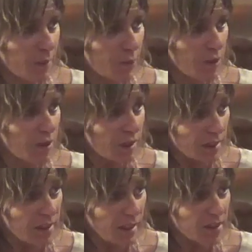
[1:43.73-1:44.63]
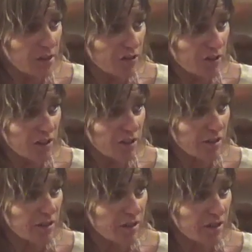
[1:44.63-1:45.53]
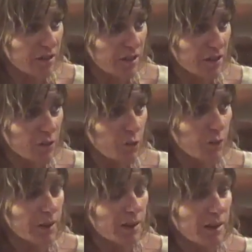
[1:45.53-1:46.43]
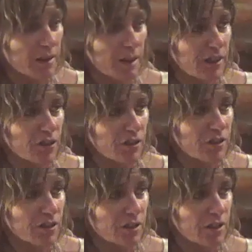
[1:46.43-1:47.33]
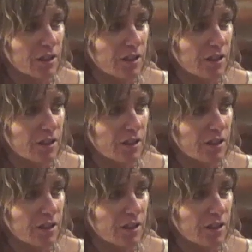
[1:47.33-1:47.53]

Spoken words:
which is sensations. It's always sensations.